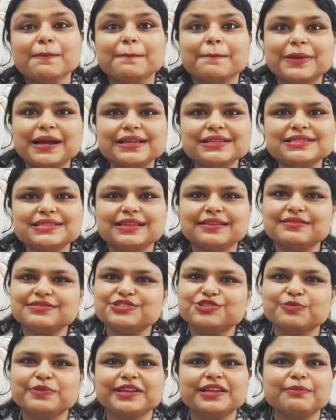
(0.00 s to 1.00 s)
Myself
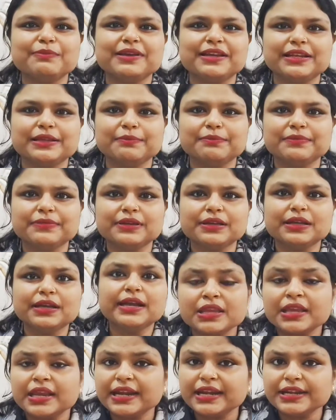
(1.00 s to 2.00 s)
Sumaya Belim.
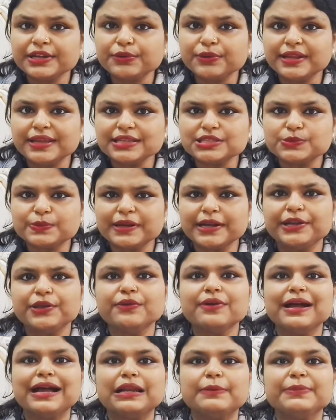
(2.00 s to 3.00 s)
In today's
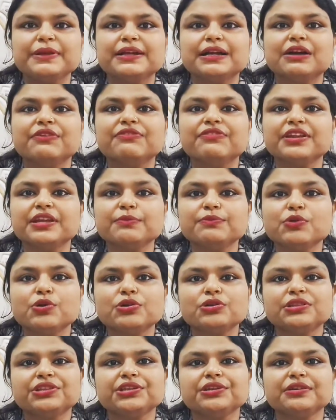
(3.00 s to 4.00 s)
video, I'll be covering
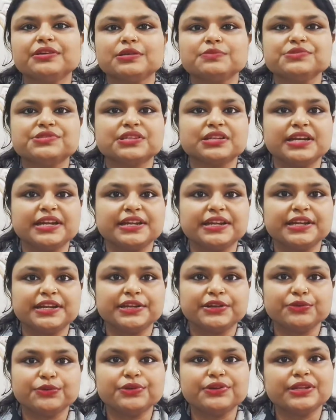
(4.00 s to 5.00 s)
more theorems
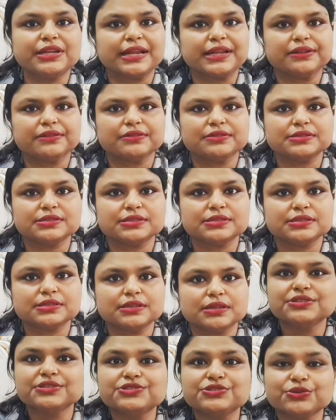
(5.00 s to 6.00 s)
related to triangles.
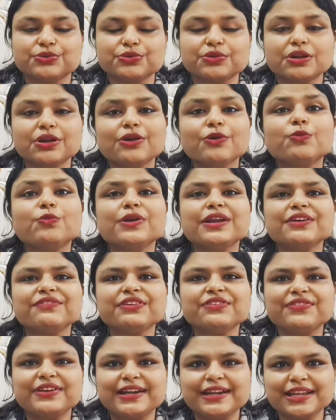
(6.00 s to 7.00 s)
So, what are
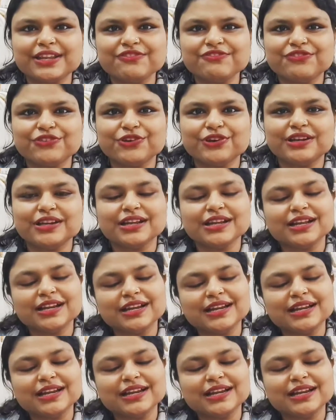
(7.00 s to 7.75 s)
we waiting for?